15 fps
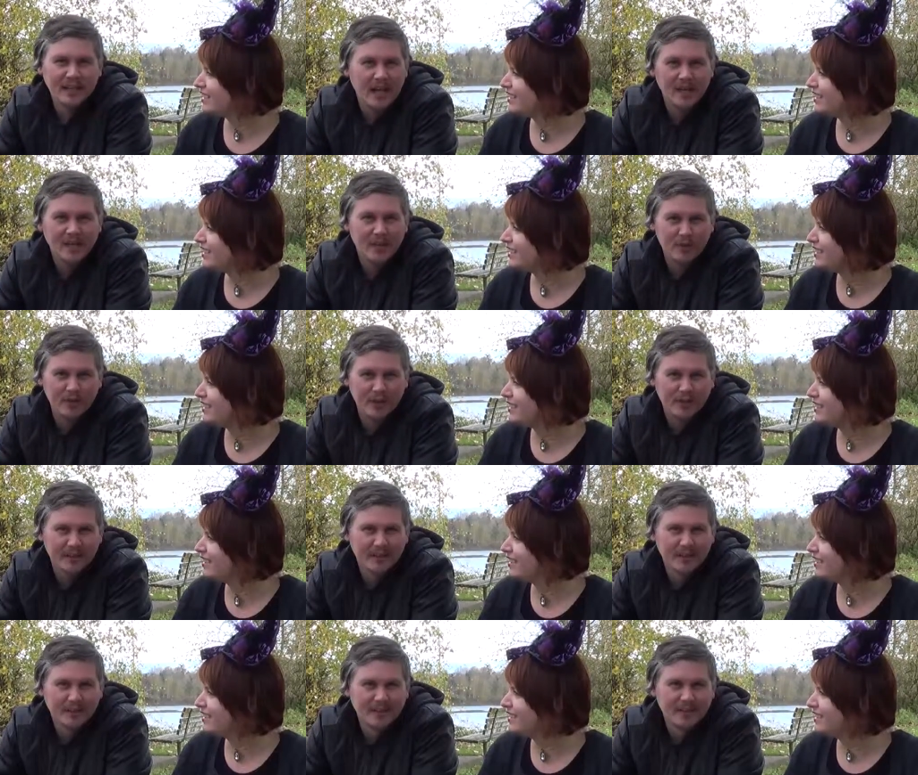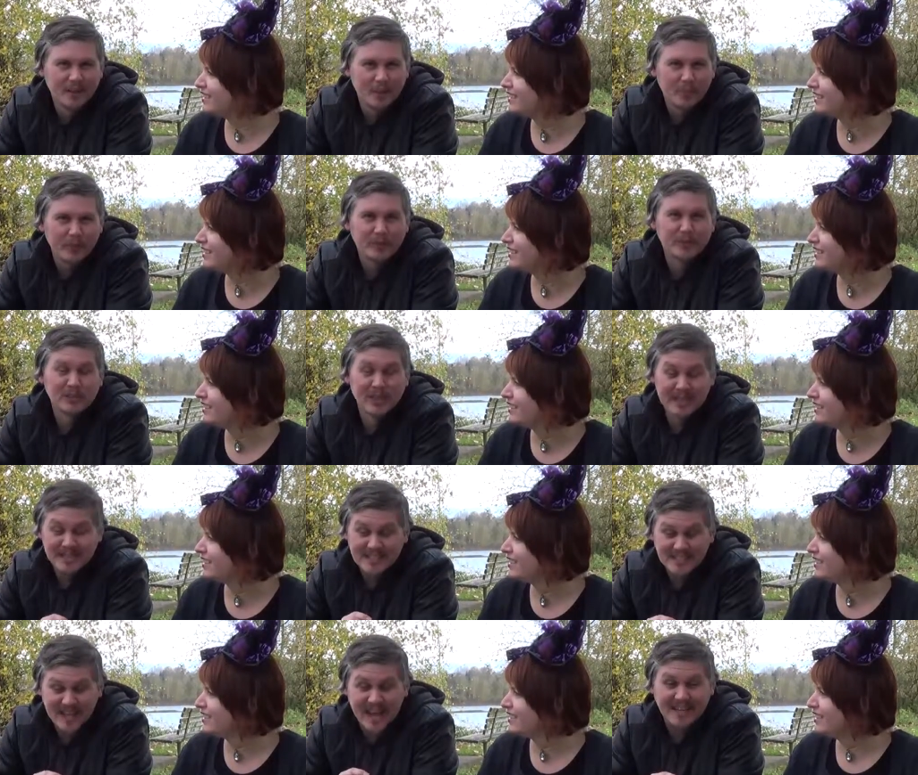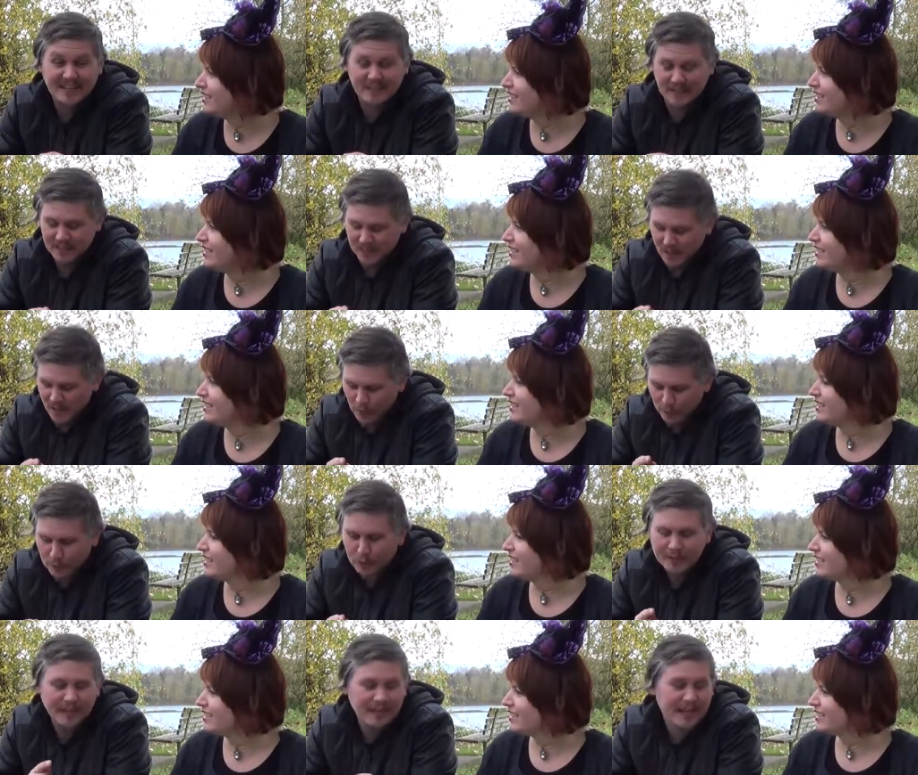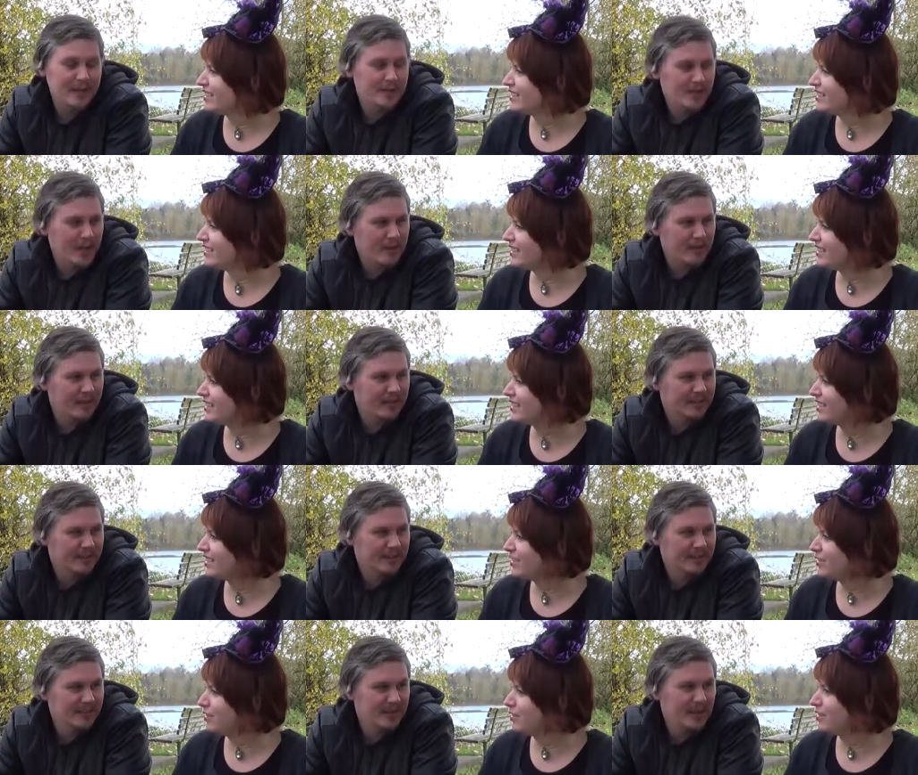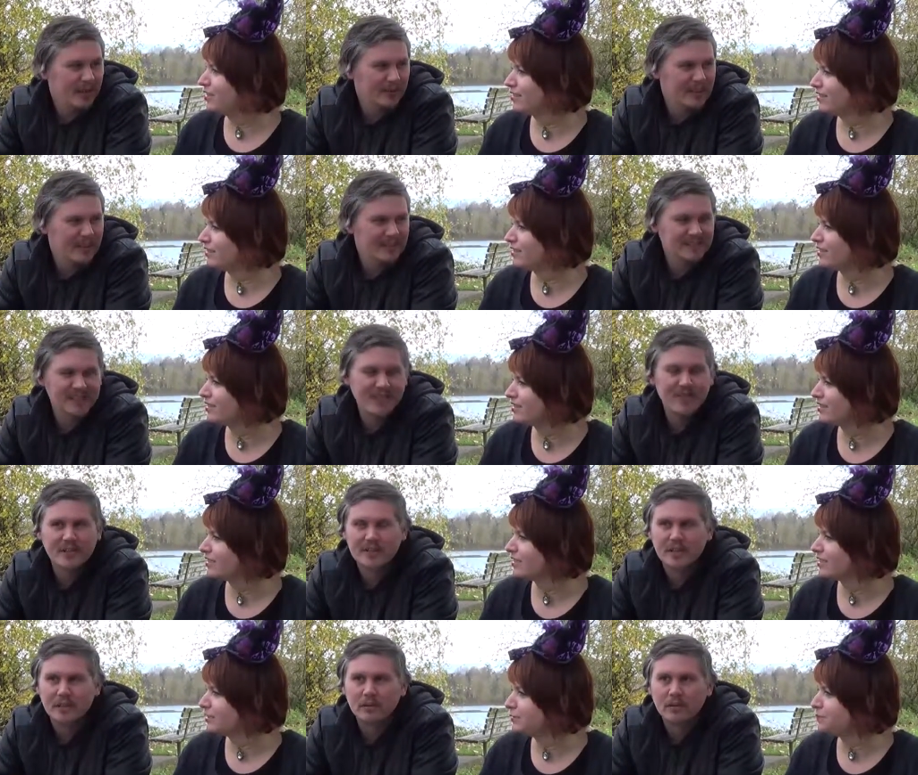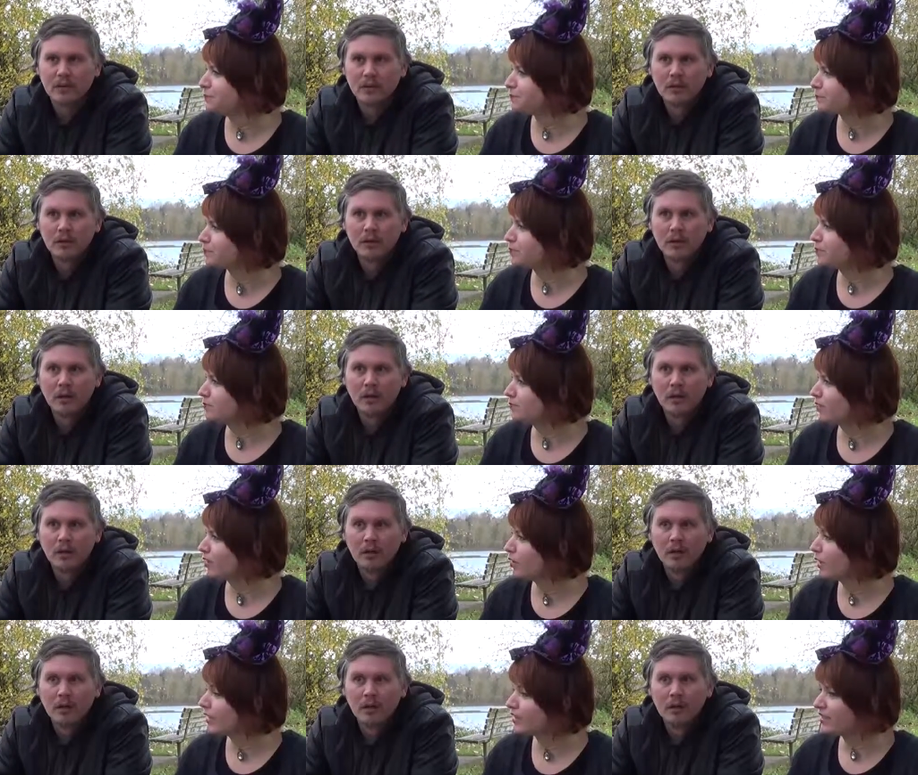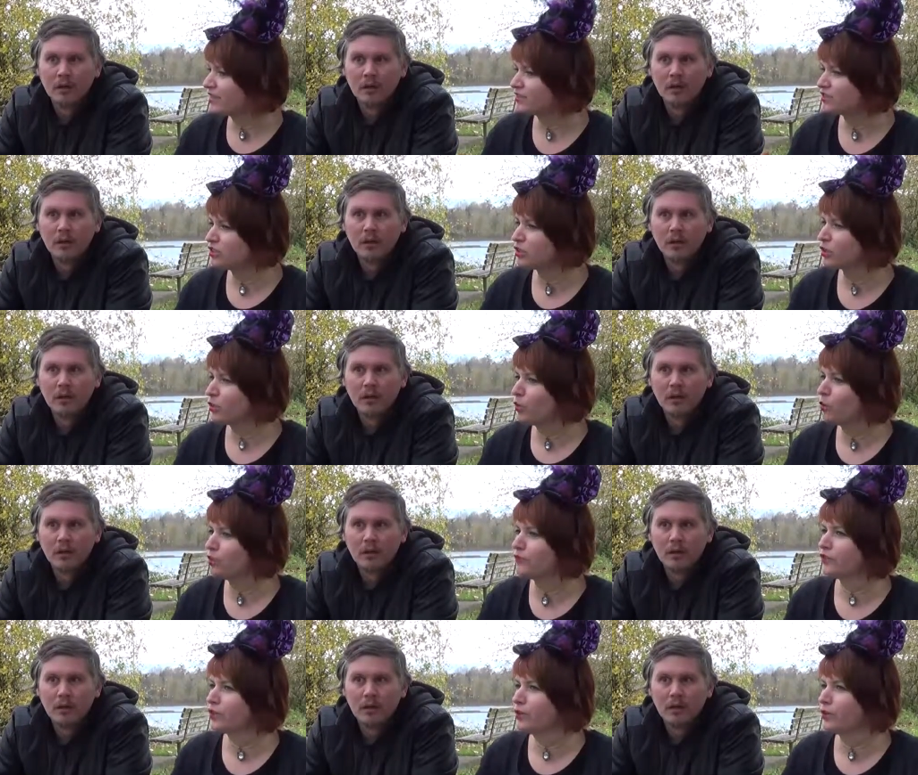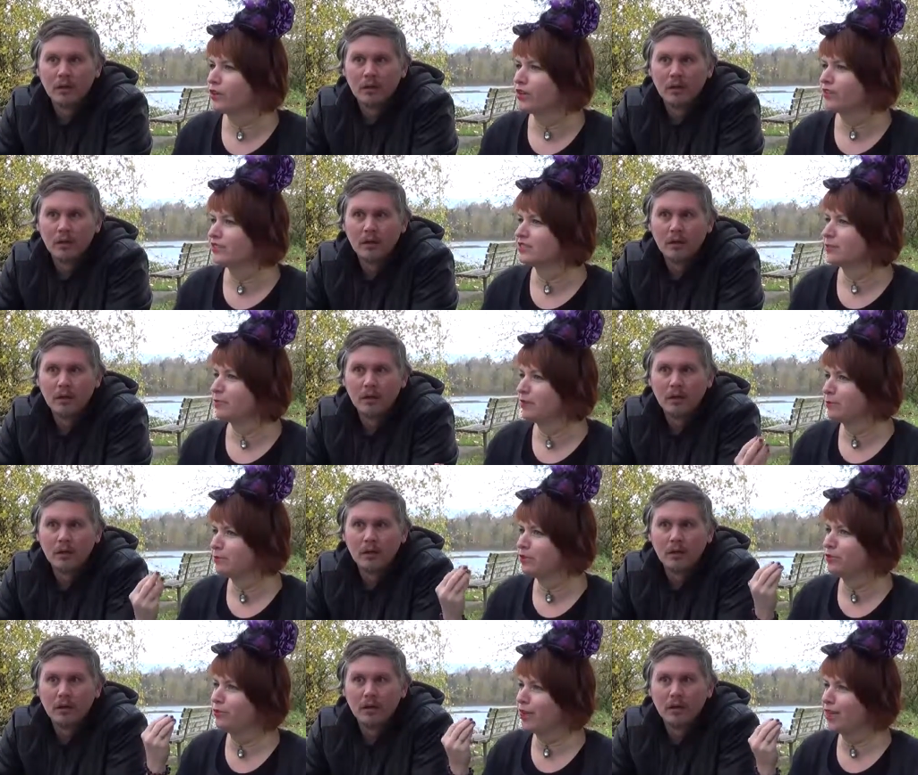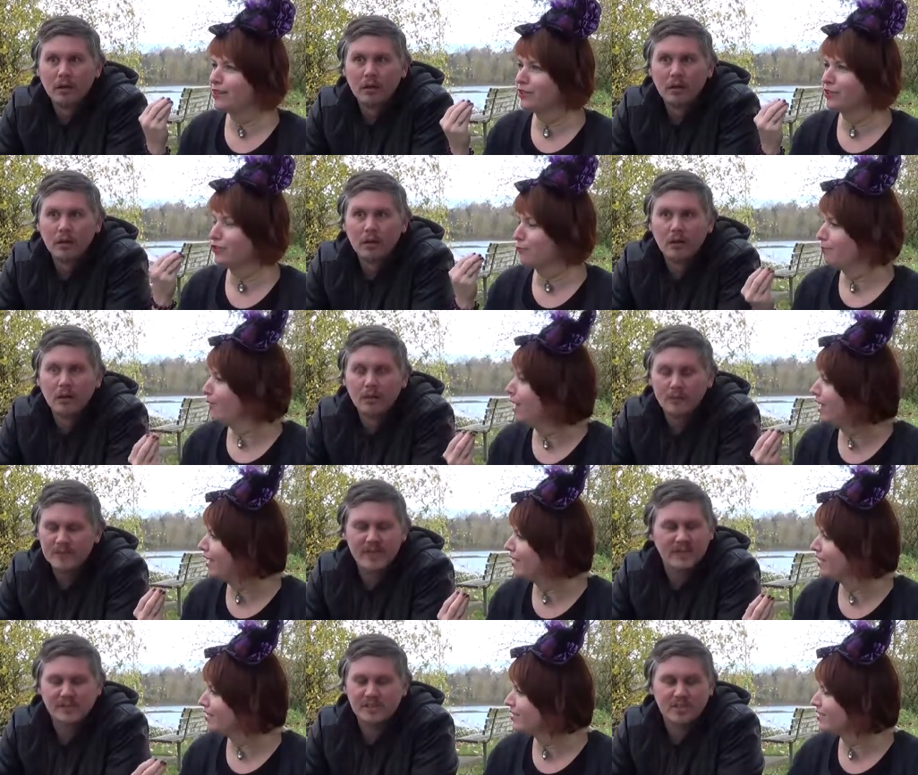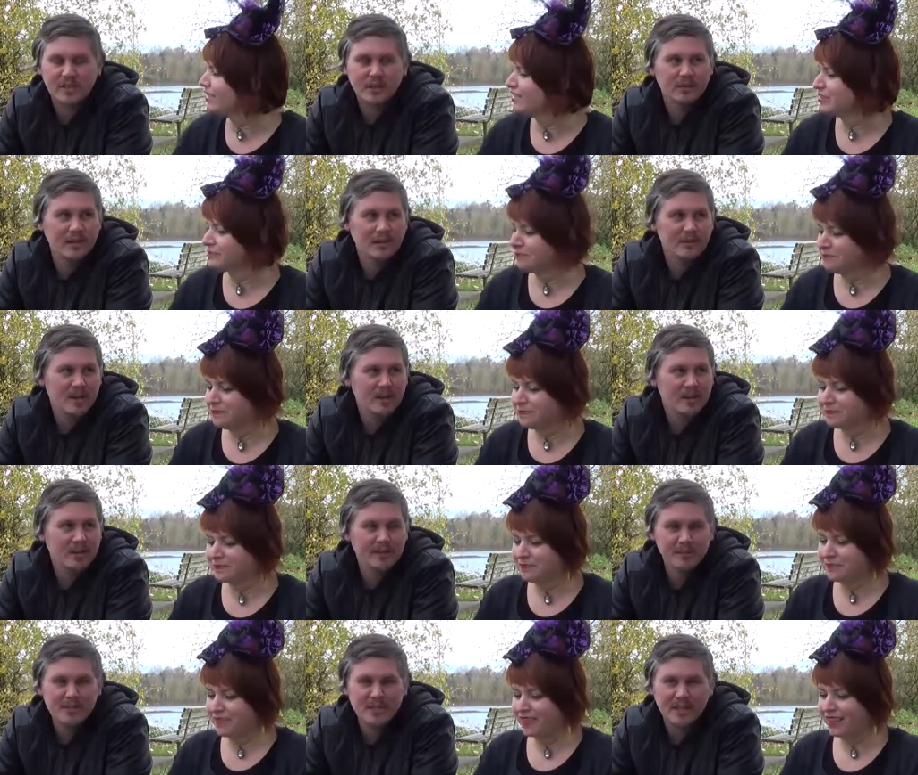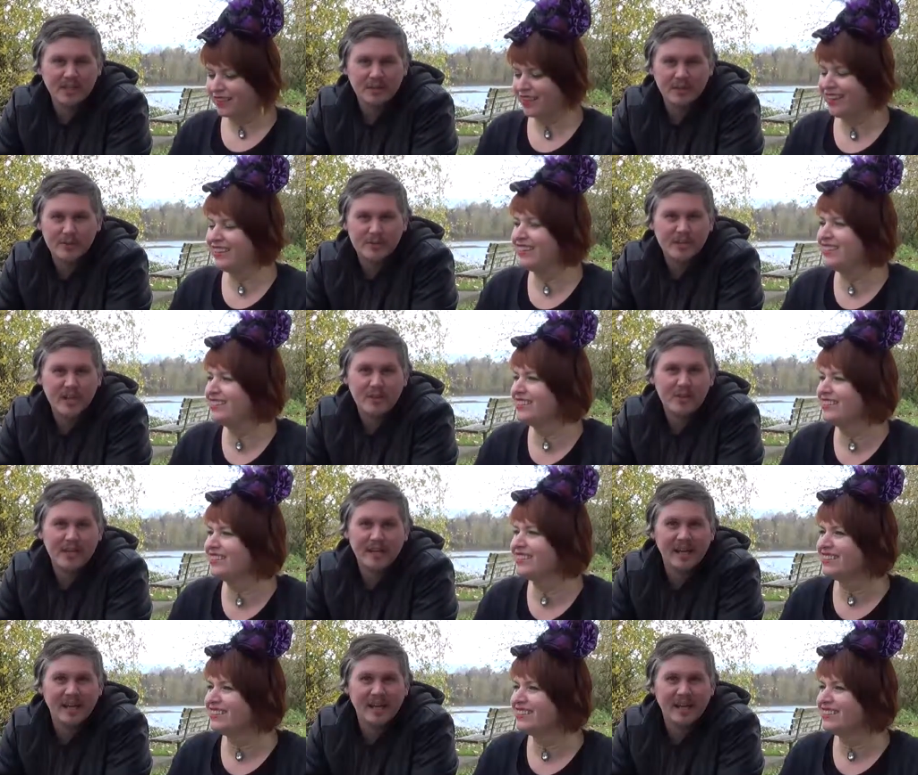Speaker 1: at anything, but he was intently looking at nothing. Like, you know how cats get there, it's like
Speaker 2: like that's the goal of yoga is to be able to do that in your mind. Yeah, just
Speaker 1: like at nothing in particular. There's nothing